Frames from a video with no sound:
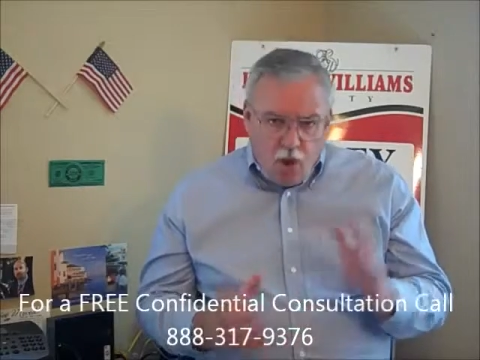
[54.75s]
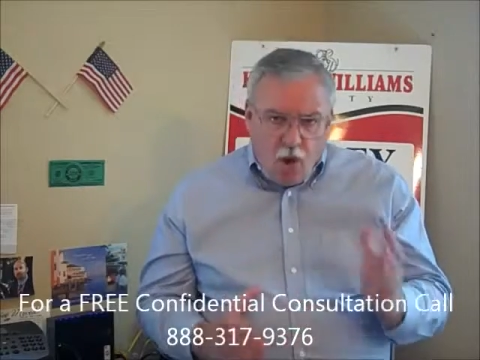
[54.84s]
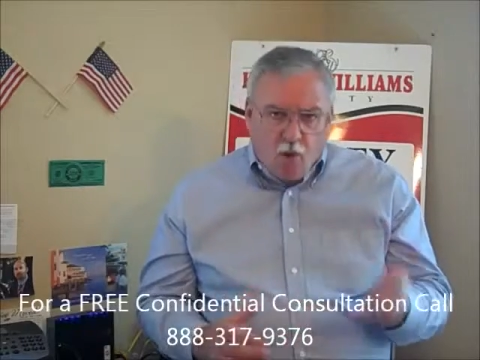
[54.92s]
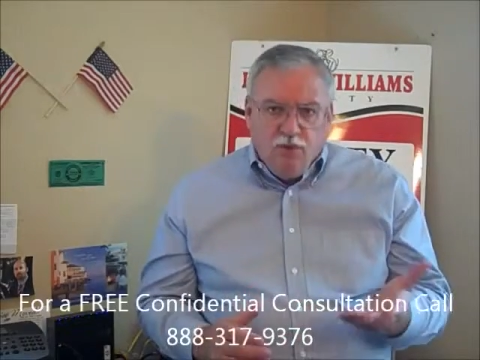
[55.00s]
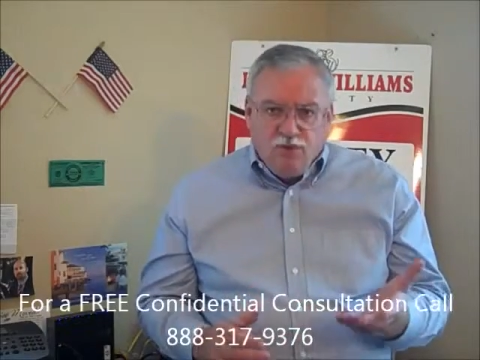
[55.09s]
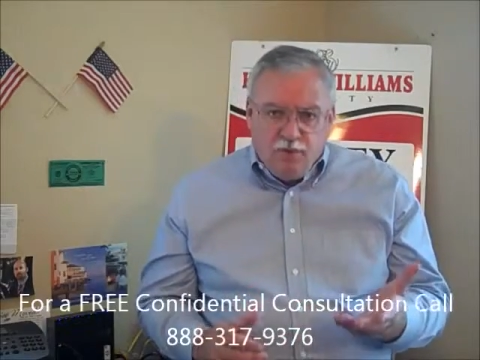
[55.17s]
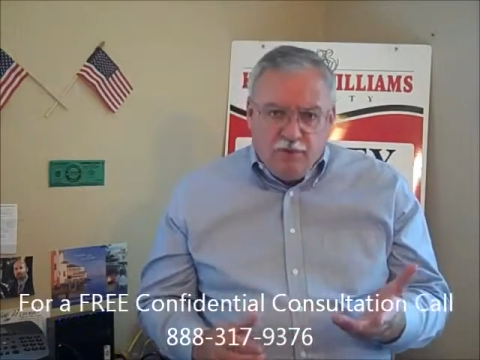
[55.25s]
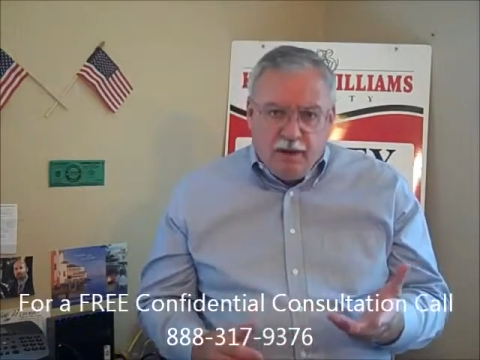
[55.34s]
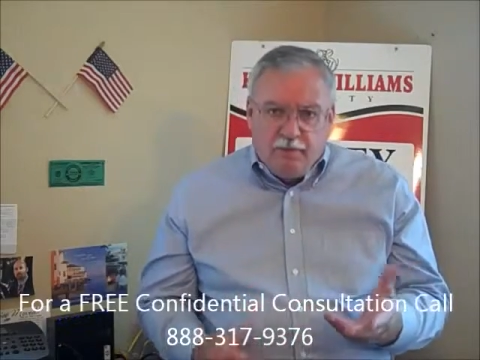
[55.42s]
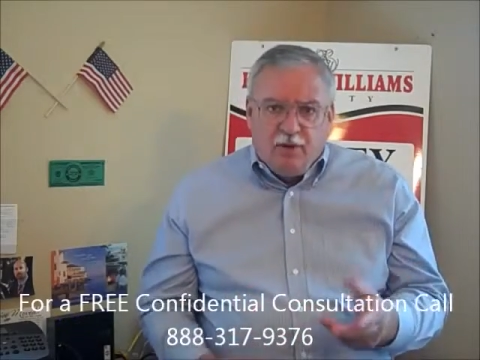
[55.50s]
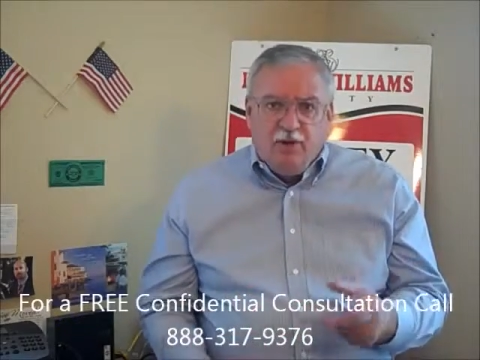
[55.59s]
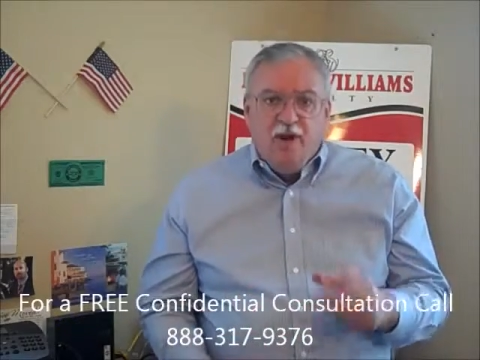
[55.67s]
Always
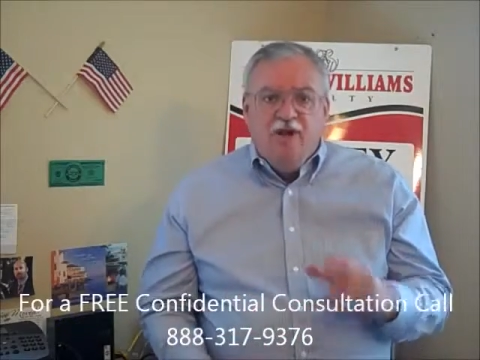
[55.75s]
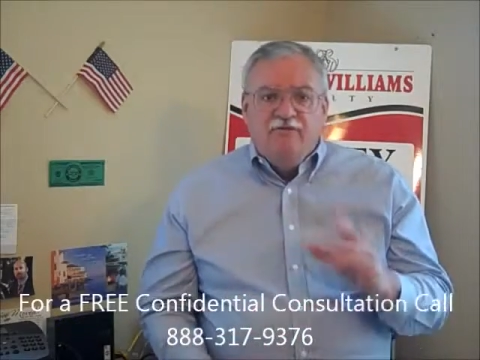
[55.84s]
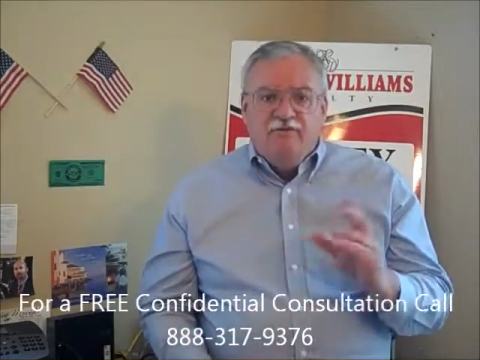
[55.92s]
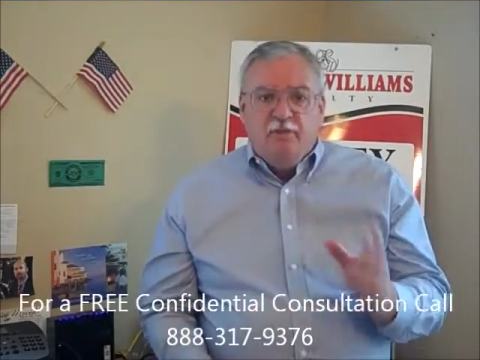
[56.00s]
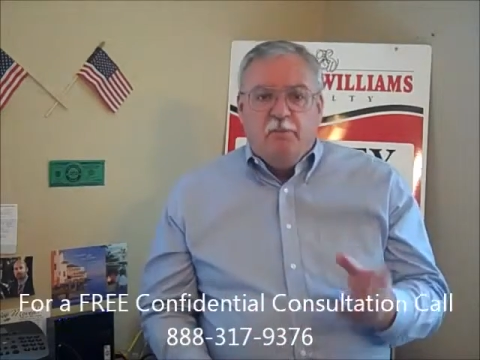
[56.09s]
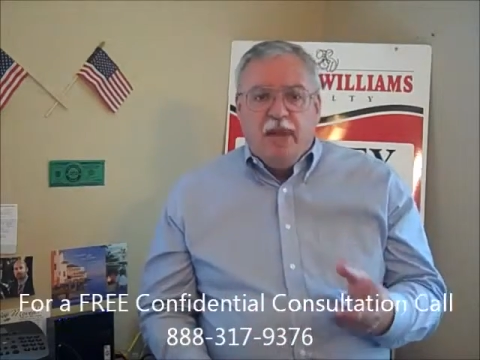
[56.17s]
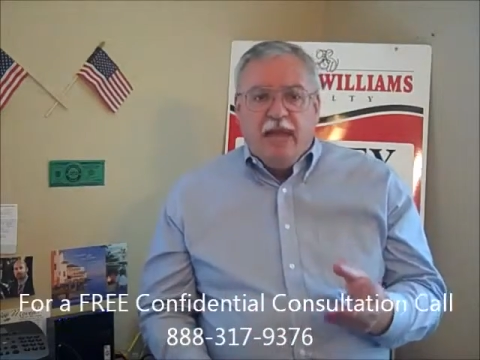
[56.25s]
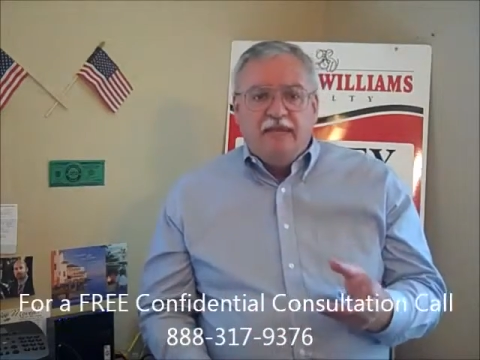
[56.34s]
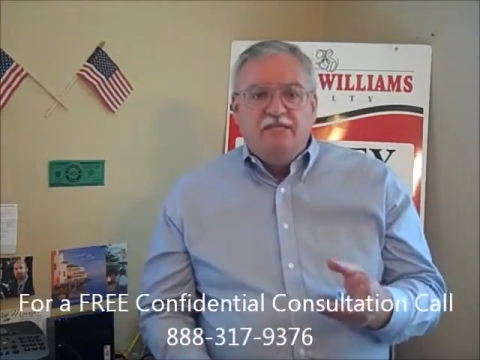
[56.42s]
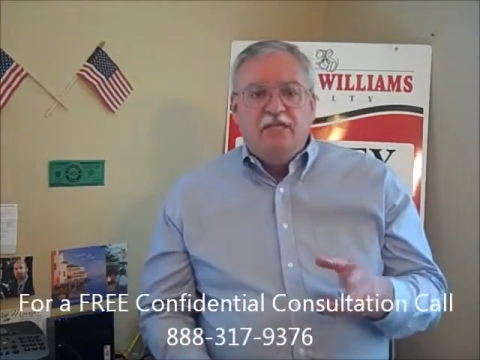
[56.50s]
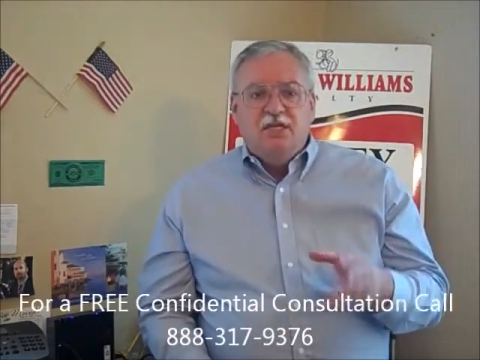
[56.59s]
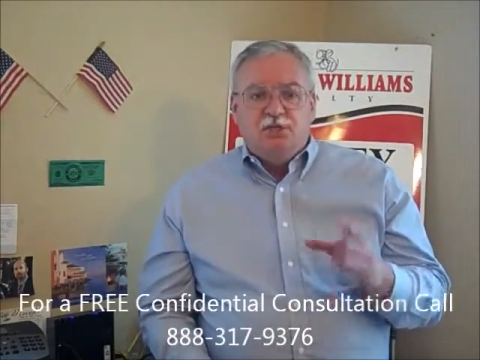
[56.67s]
remember, for the
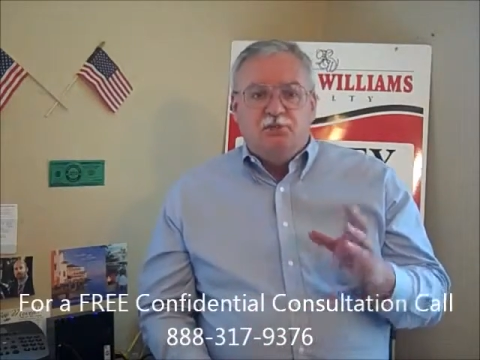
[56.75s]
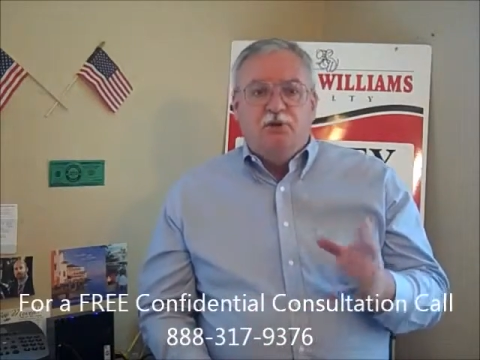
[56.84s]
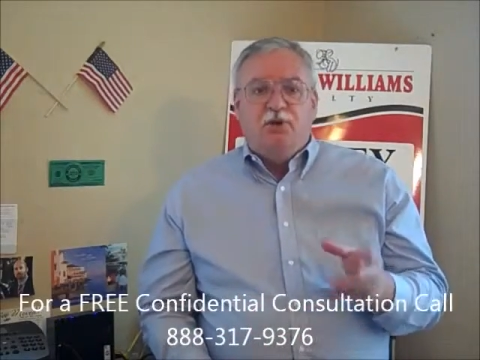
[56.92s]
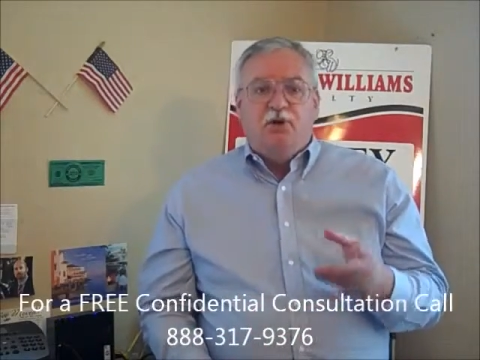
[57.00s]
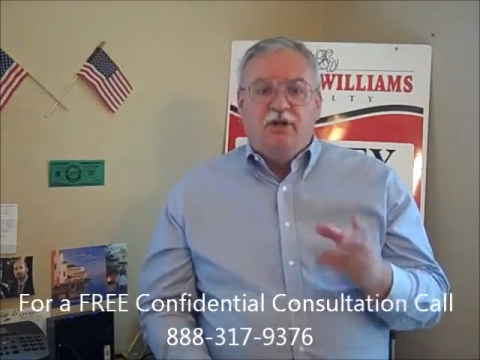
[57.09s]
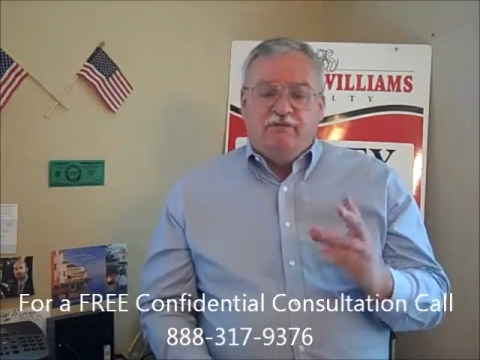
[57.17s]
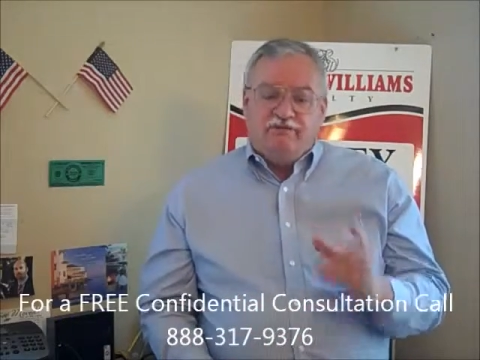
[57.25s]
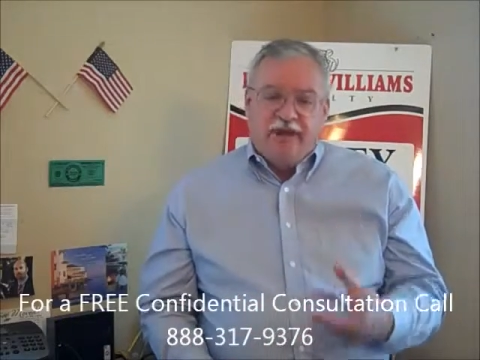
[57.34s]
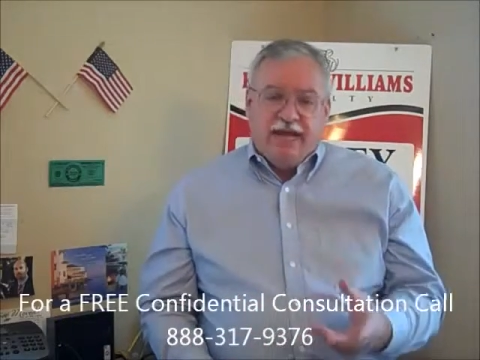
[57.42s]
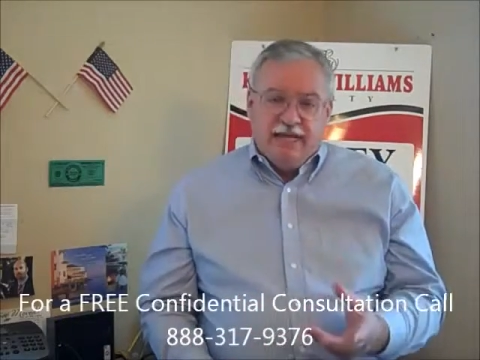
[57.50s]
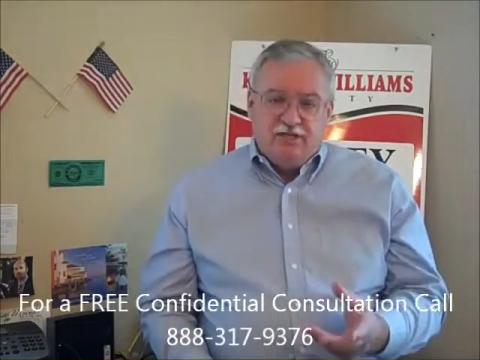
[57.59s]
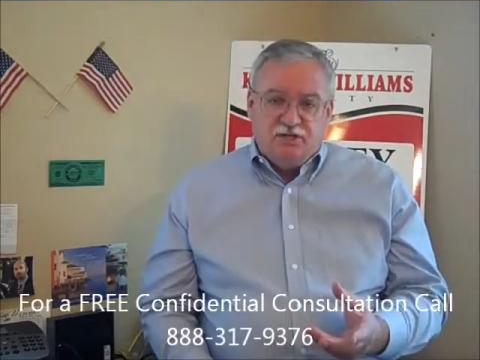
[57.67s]
banks, it's purely a
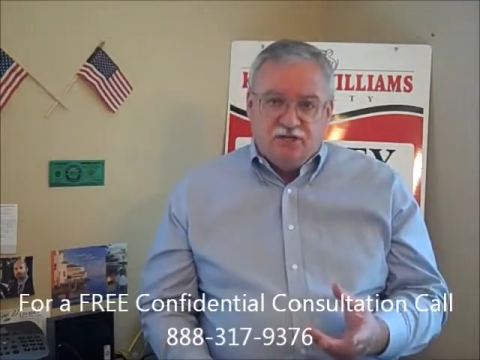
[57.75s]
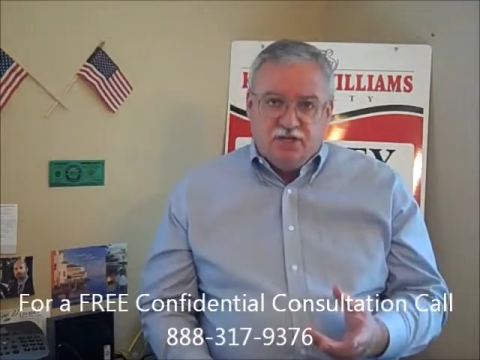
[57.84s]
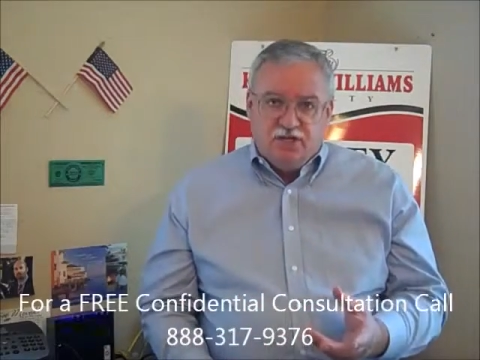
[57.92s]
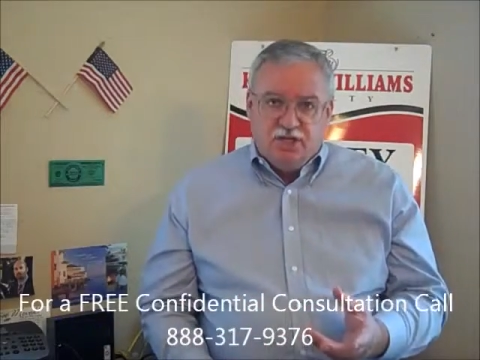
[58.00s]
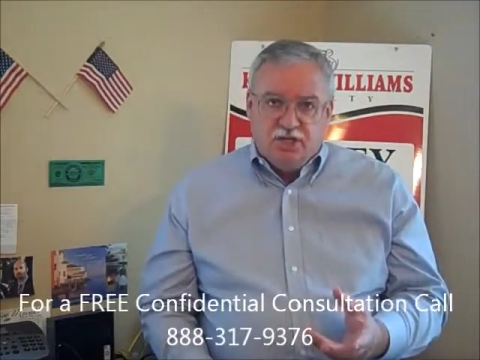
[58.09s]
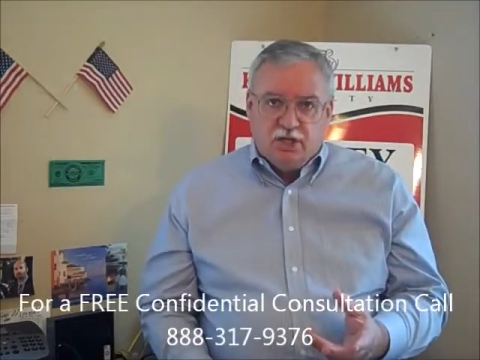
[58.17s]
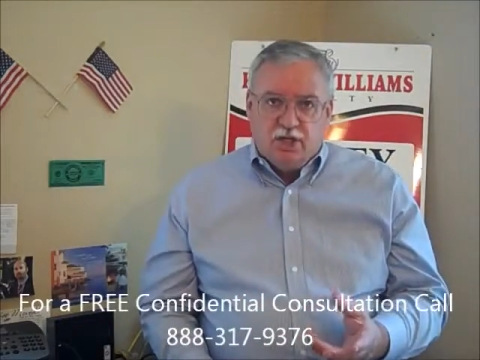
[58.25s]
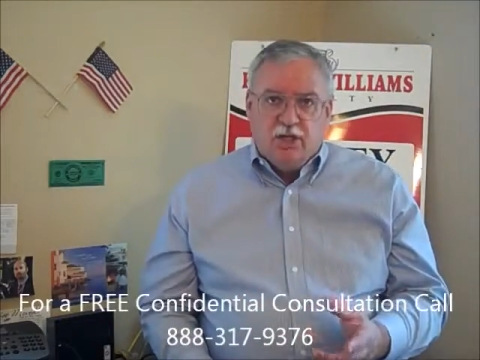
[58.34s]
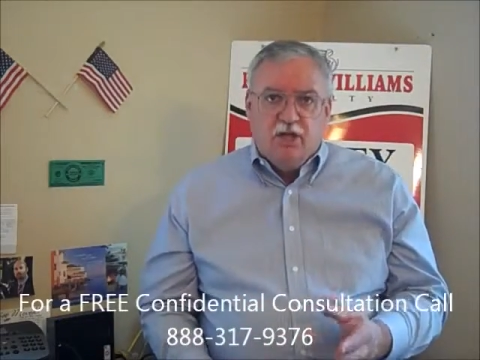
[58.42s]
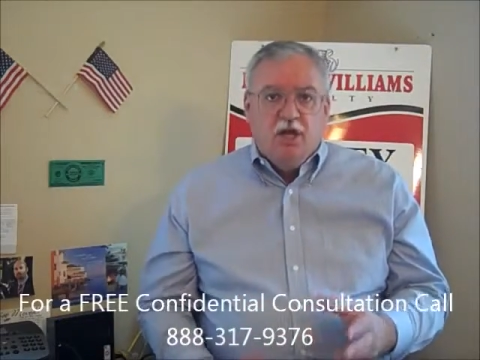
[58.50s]
financial decision.